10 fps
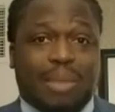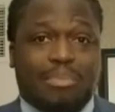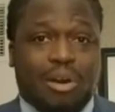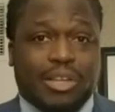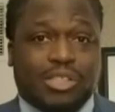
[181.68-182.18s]

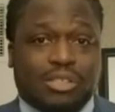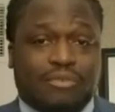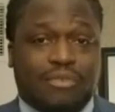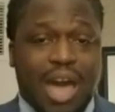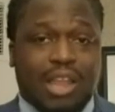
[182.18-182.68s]
Party should
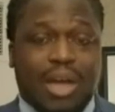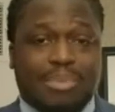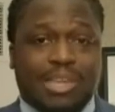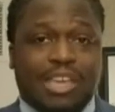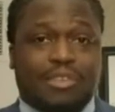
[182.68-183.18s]
follow, I
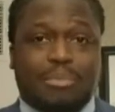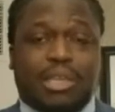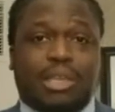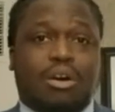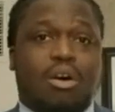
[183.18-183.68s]
believe they're
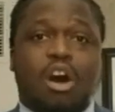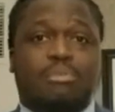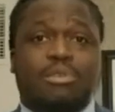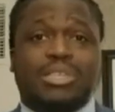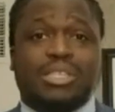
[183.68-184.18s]
making a
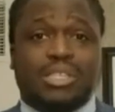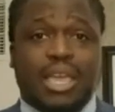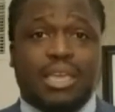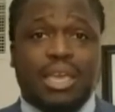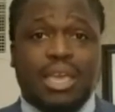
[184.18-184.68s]
horrible
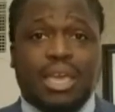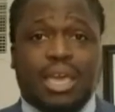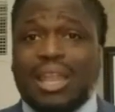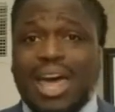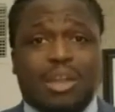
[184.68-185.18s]
mistake.
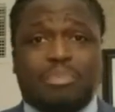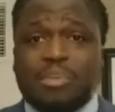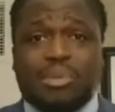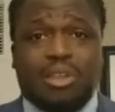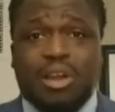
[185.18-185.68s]
And a lot of the
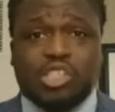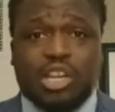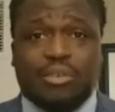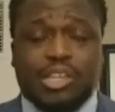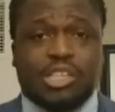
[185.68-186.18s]
people in our
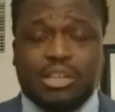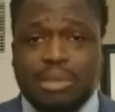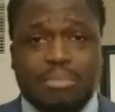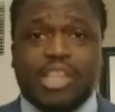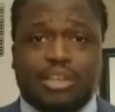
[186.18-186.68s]
generation, and in
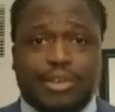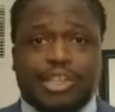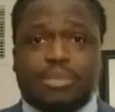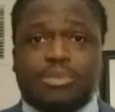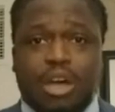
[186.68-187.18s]
my
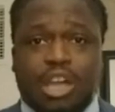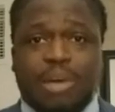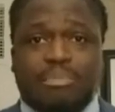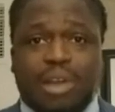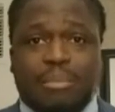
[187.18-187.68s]
generation I'm talking
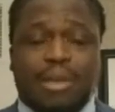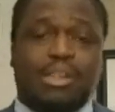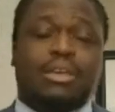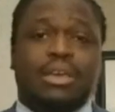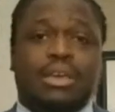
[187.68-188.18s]
about,
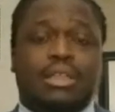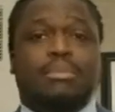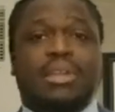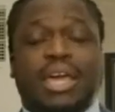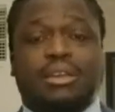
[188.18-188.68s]
primarily the
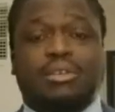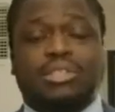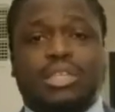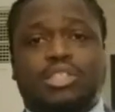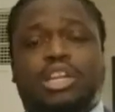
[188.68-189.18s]

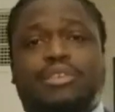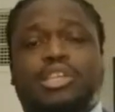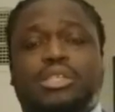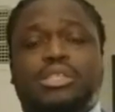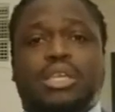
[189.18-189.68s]
millennials and
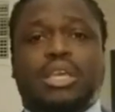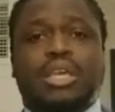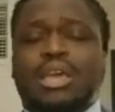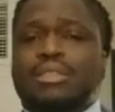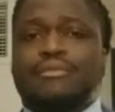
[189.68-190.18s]
Generation Z, they're